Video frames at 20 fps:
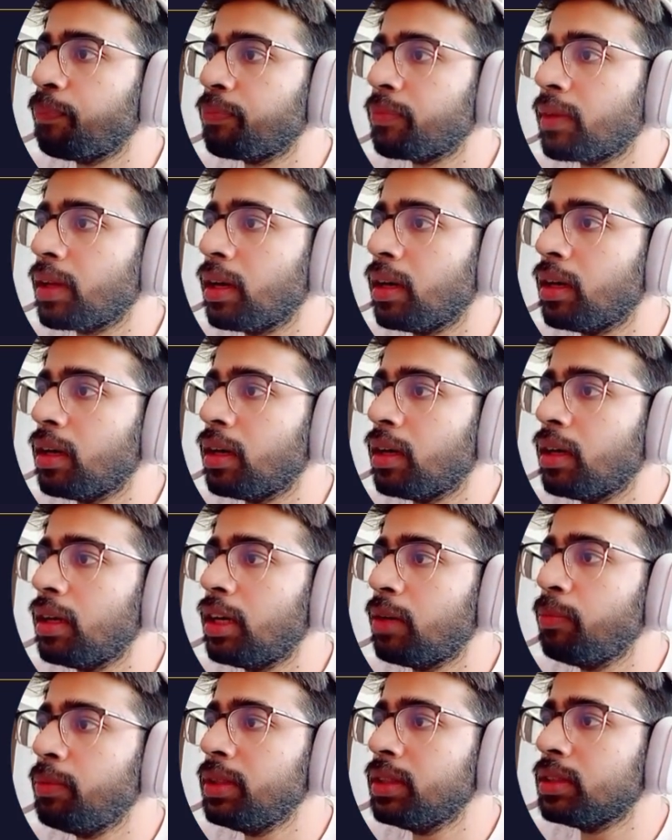uh, let
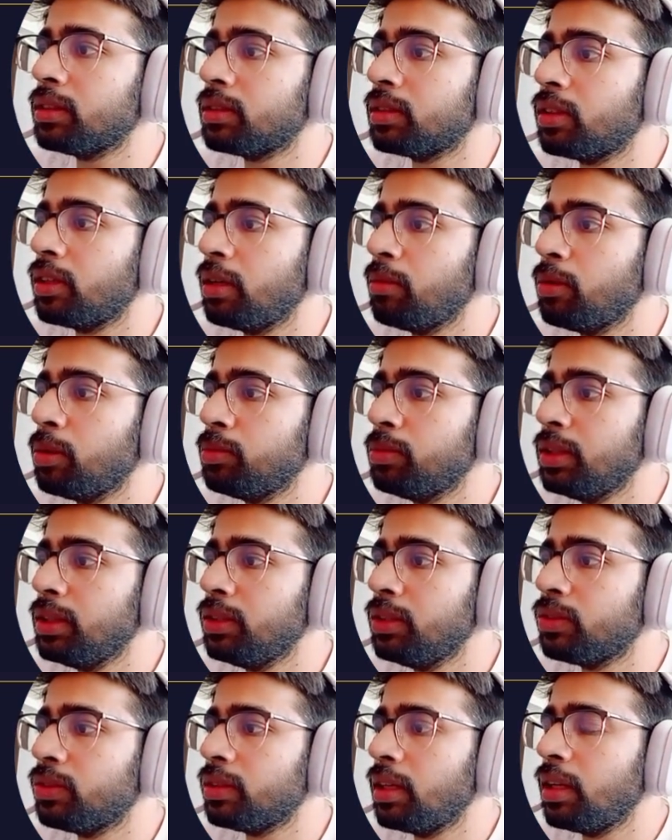me just remove
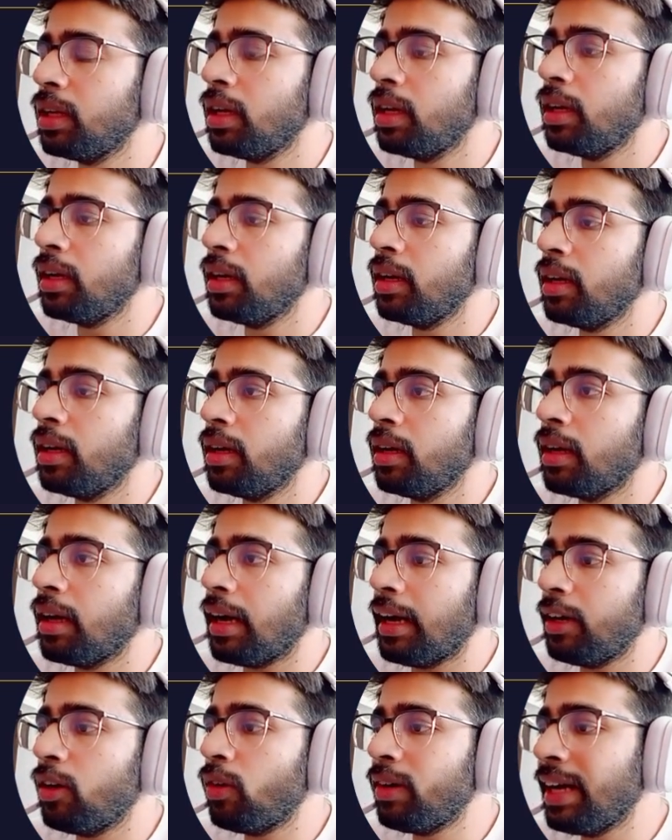this.
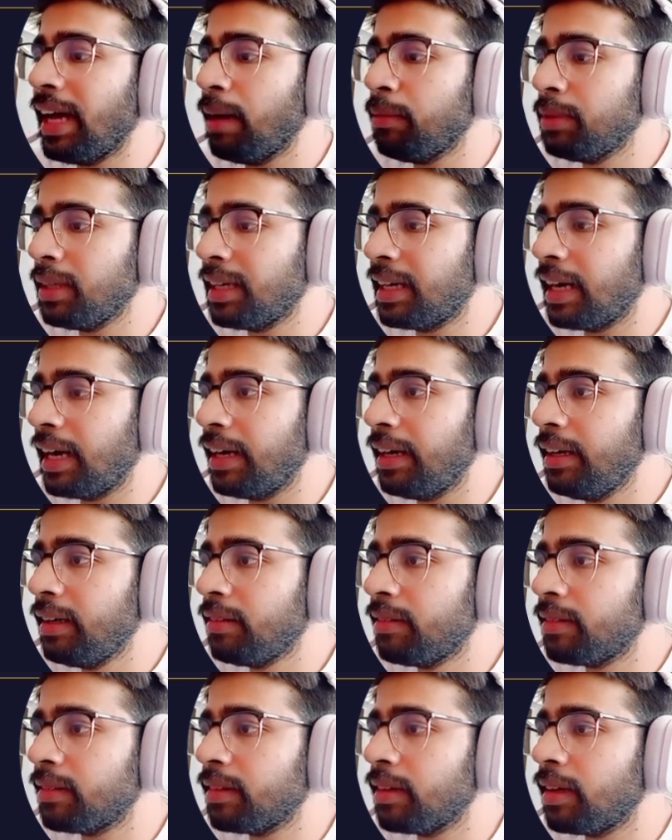I don't have the
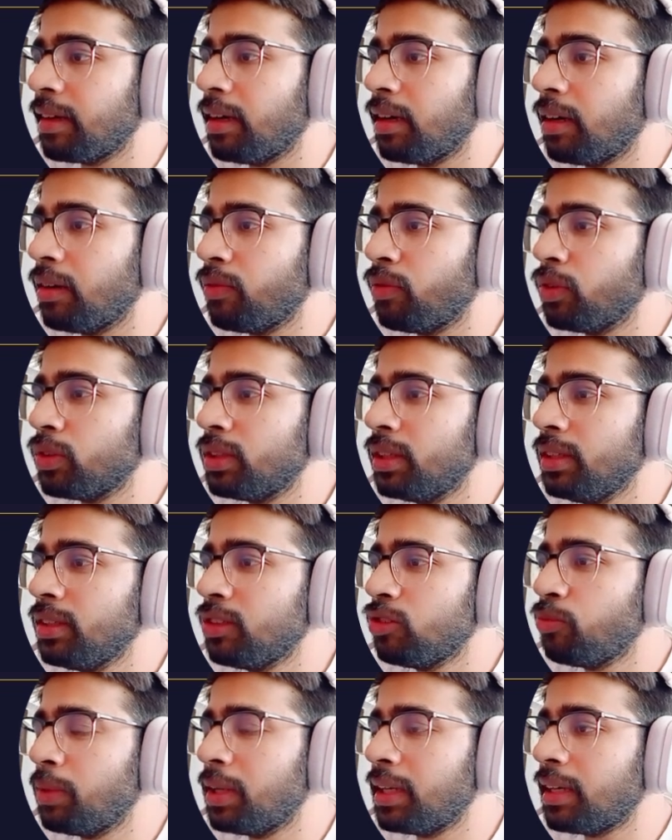credits uh, for this,
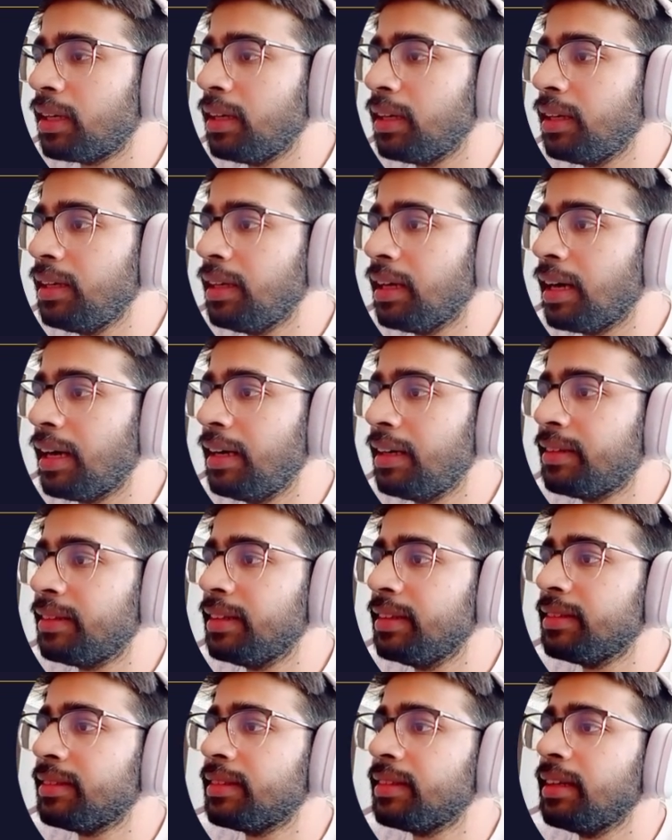but yeah, it
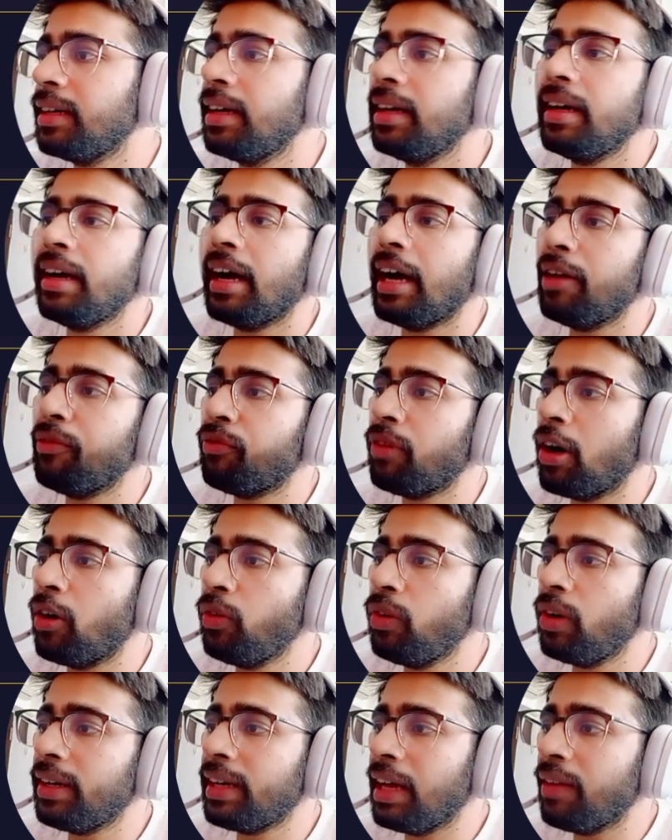says I found
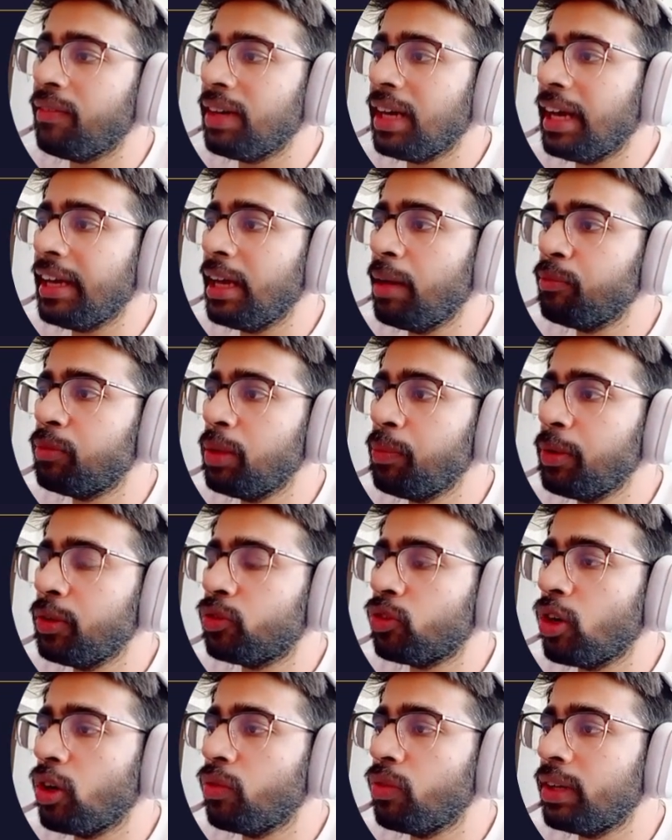a Tavily MCP
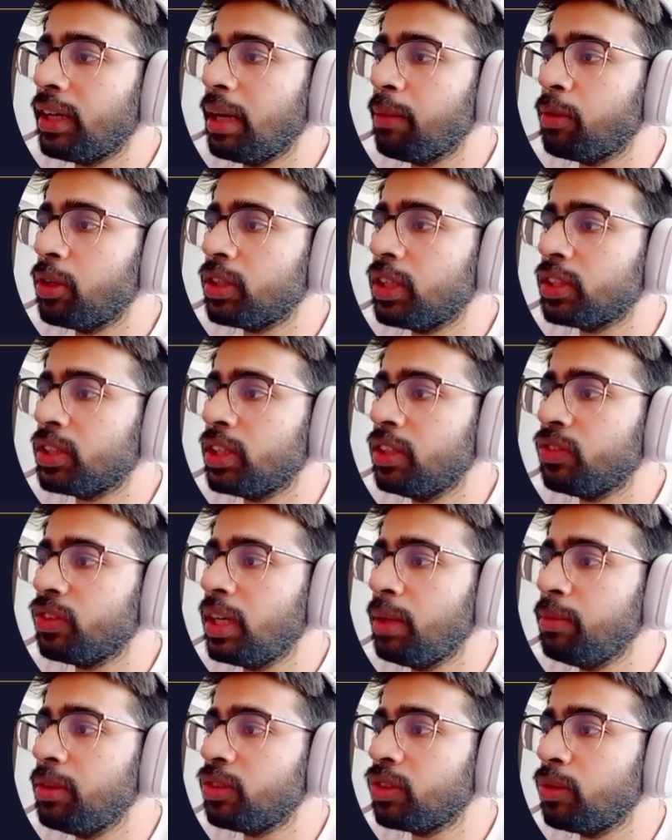server demonstration
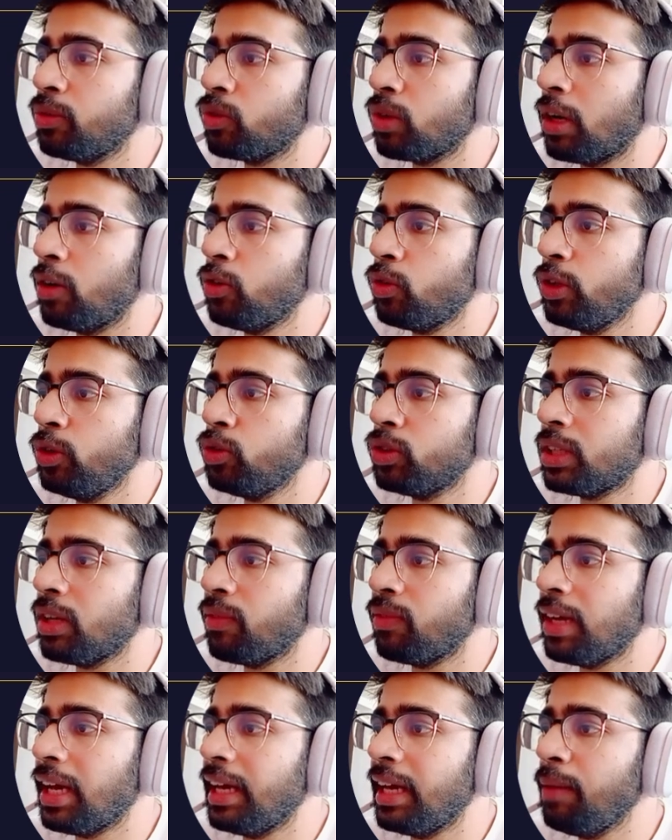script. This is how to use
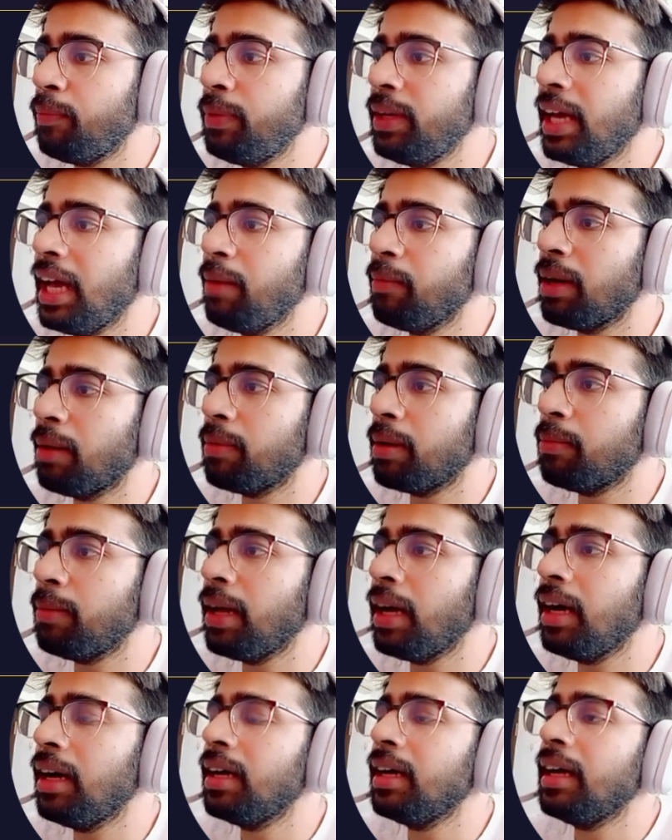Tavily API, blah, blah,
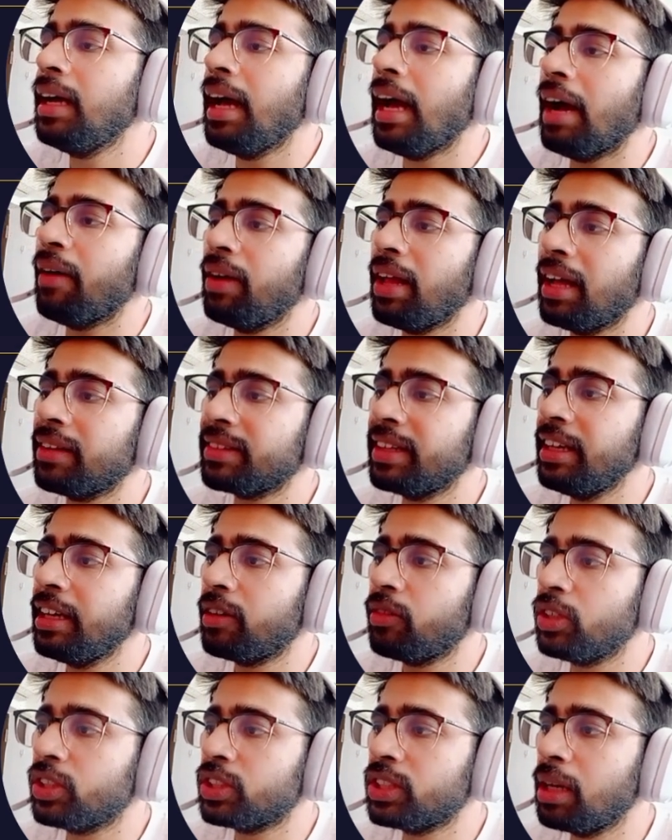blah. I was asking a
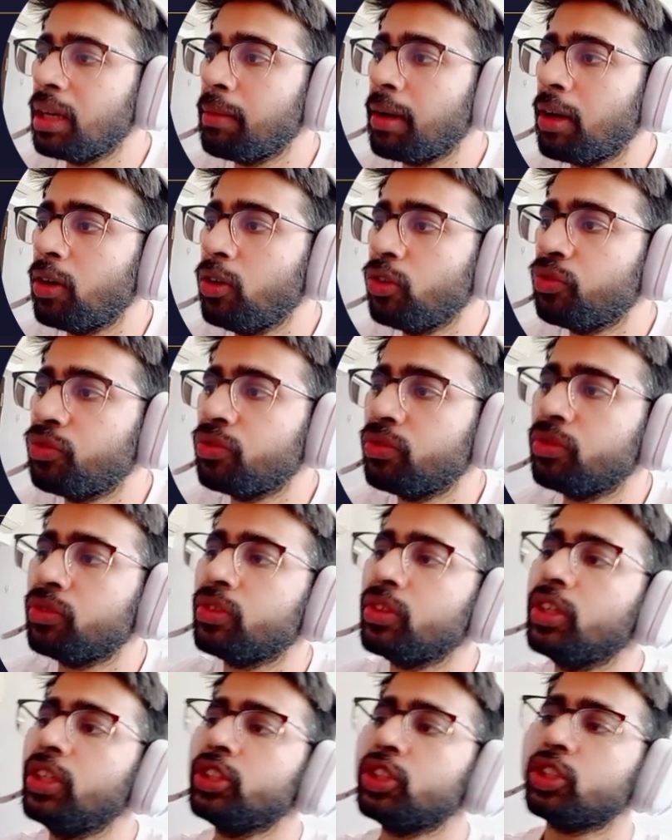question about
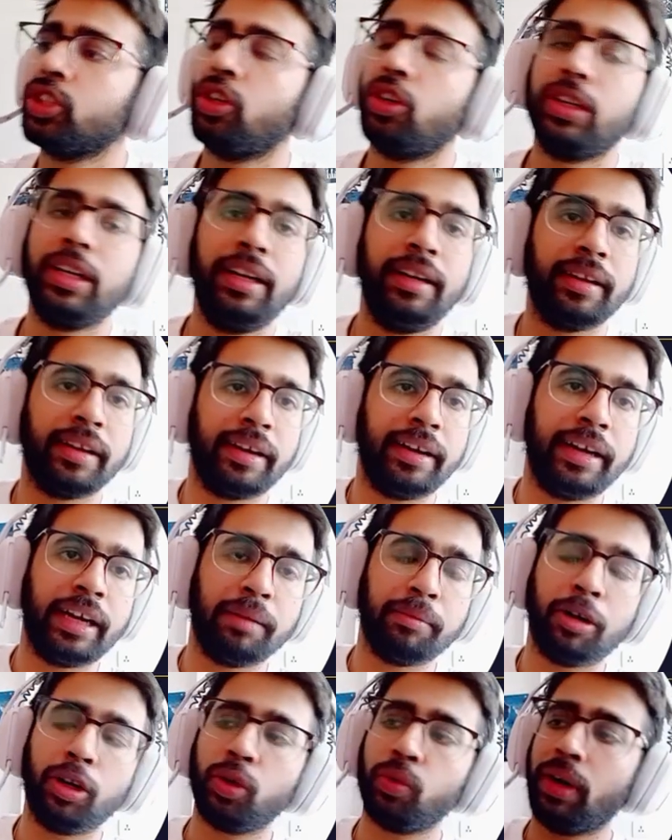search on internet
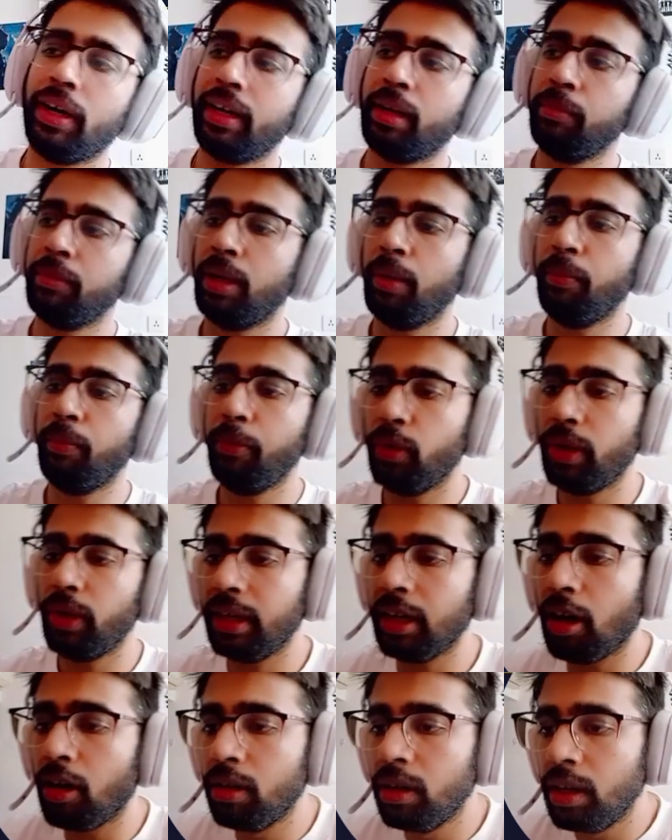about quantum computing.
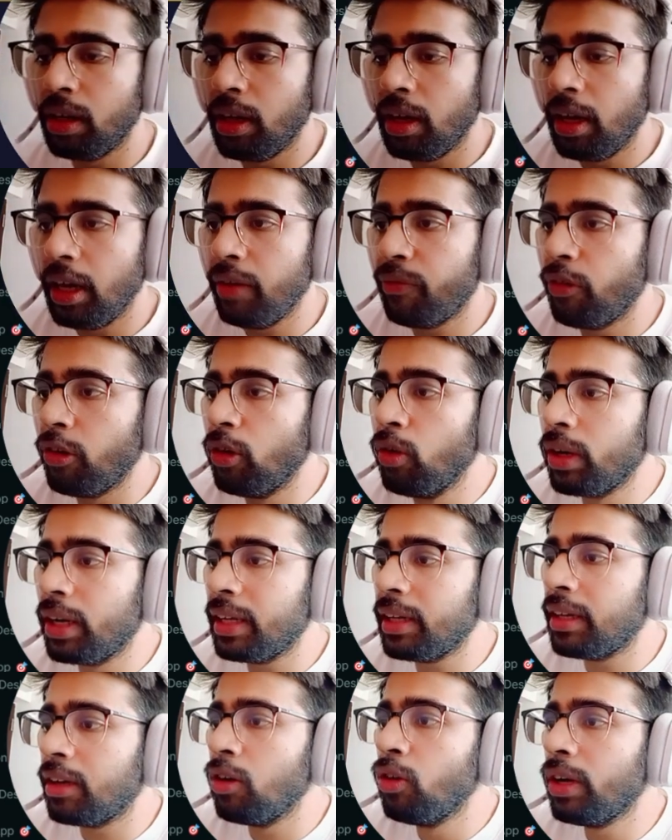Now, if you look,
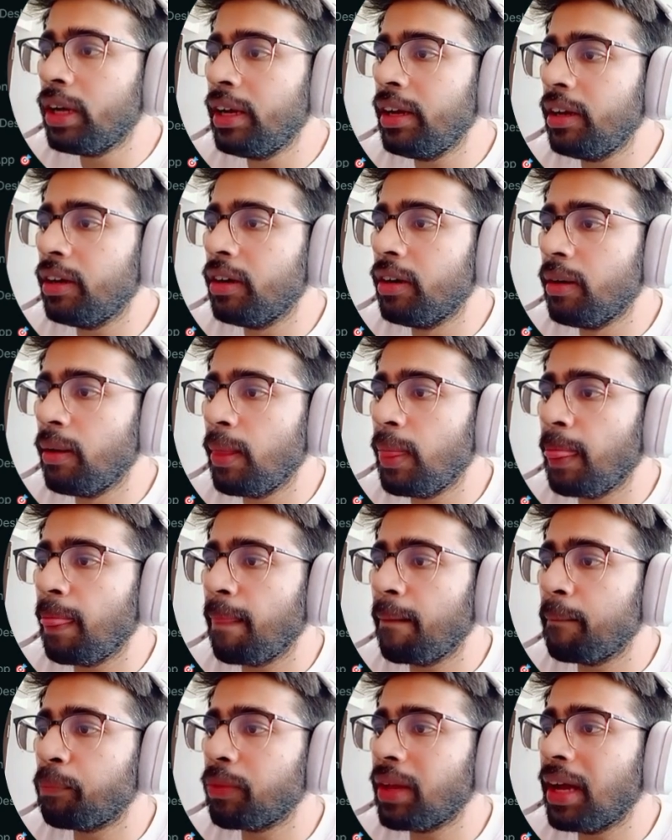look here,
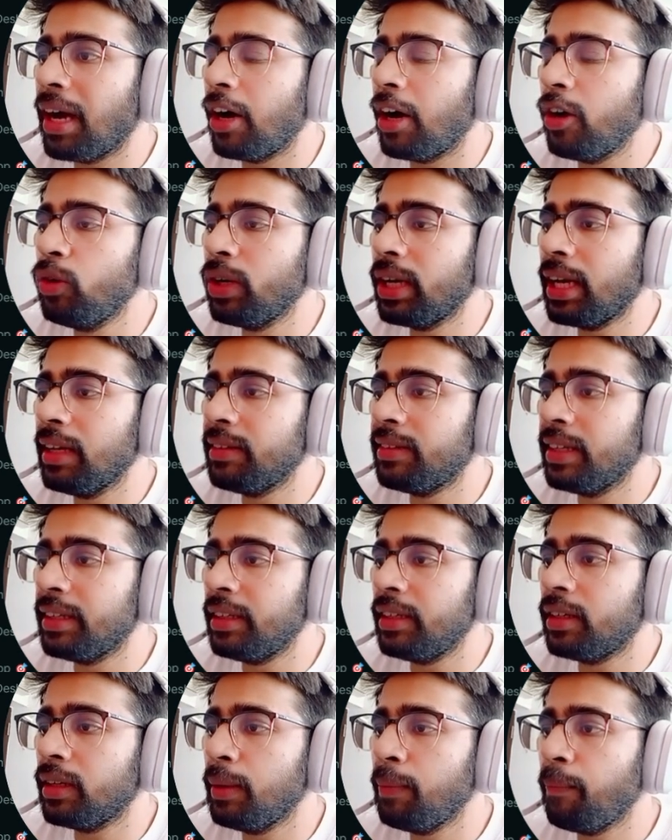how you can set
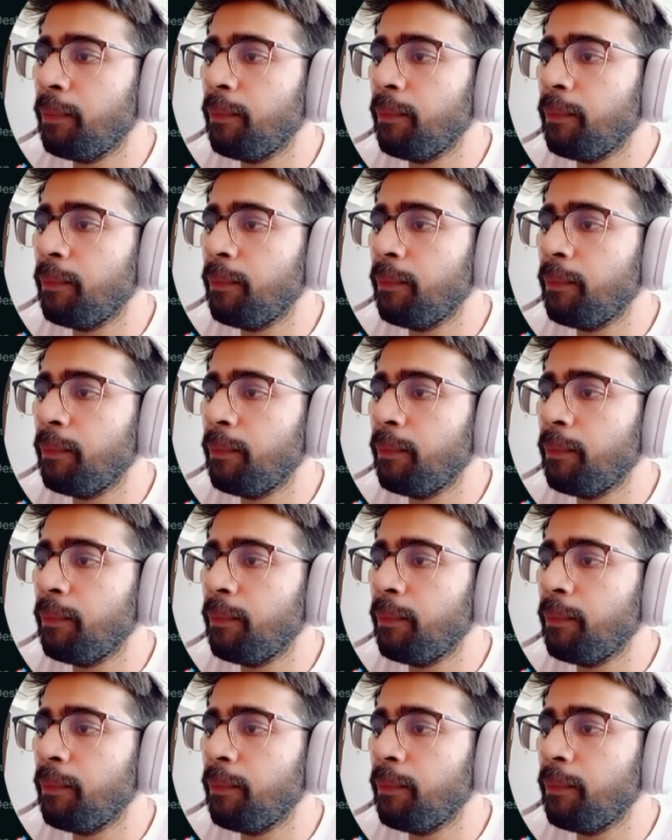it up.